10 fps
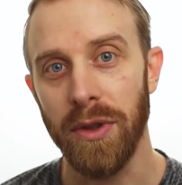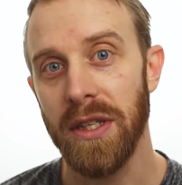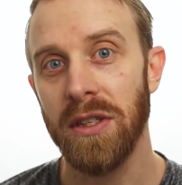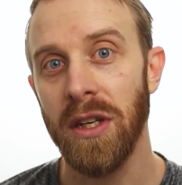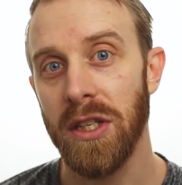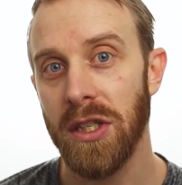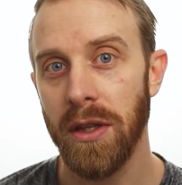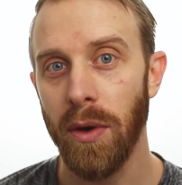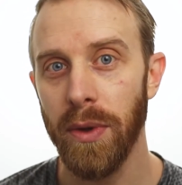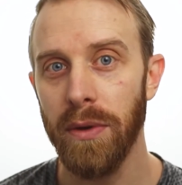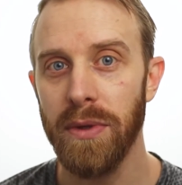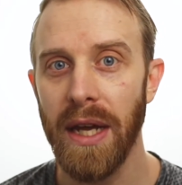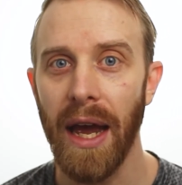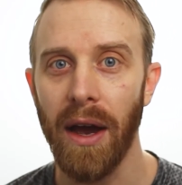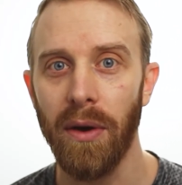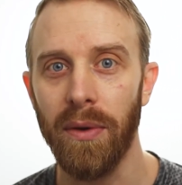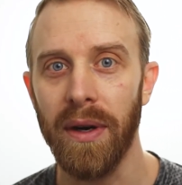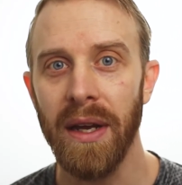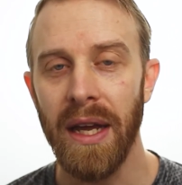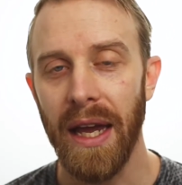This is going to slow you down,
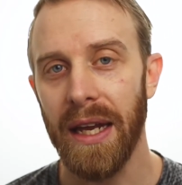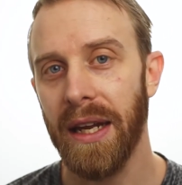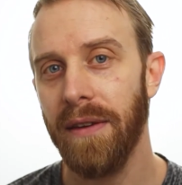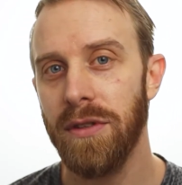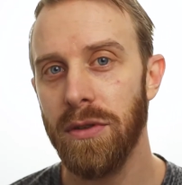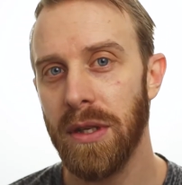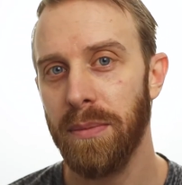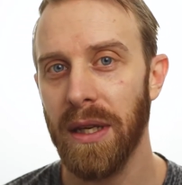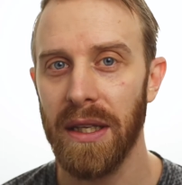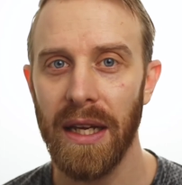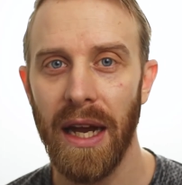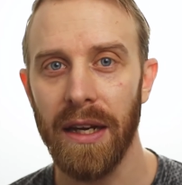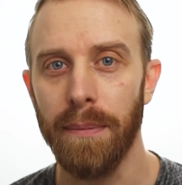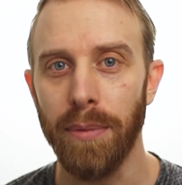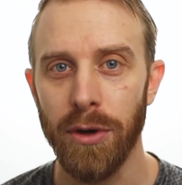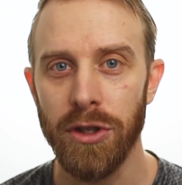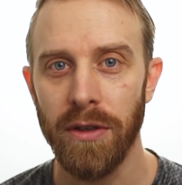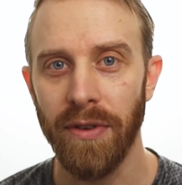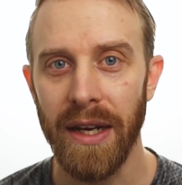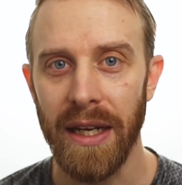and it gives you something to kind of push
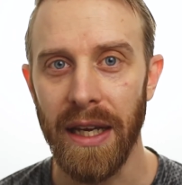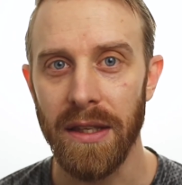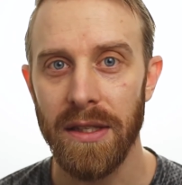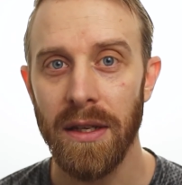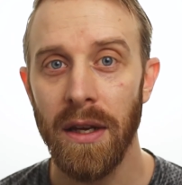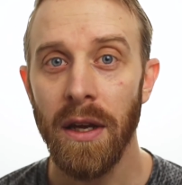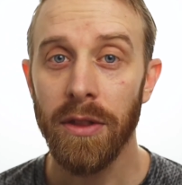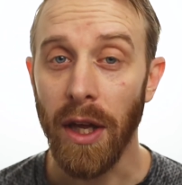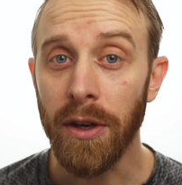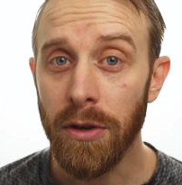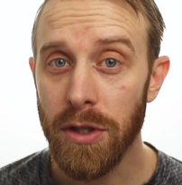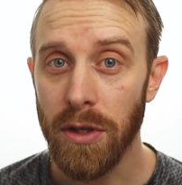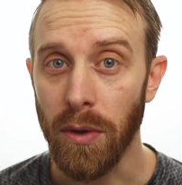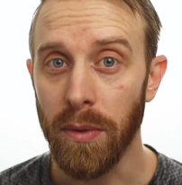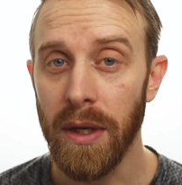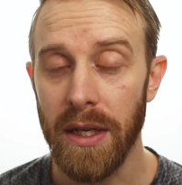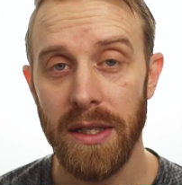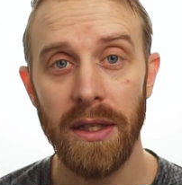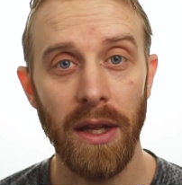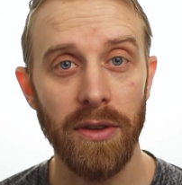and fight against. Thunderstone is
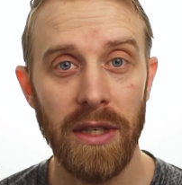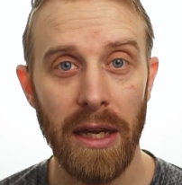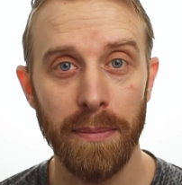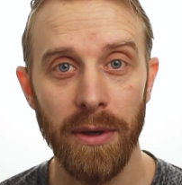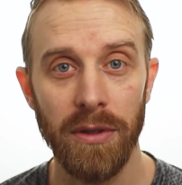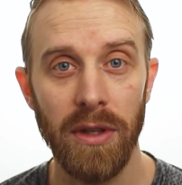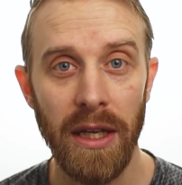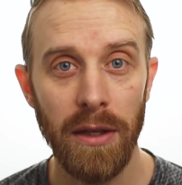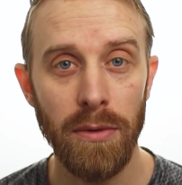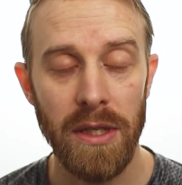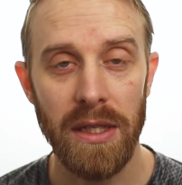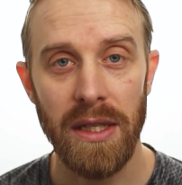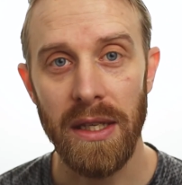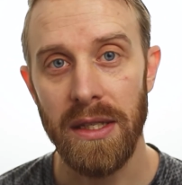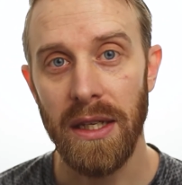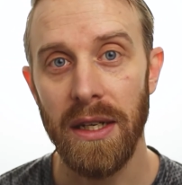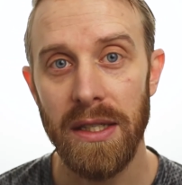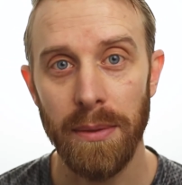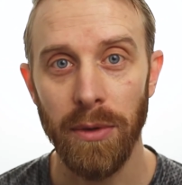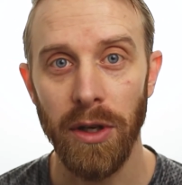another deck builder that uses this in a
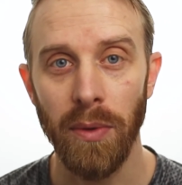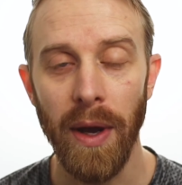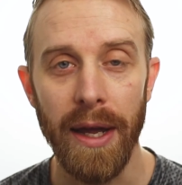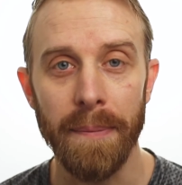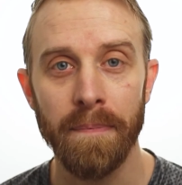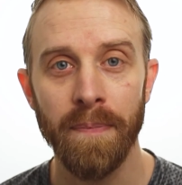similar way.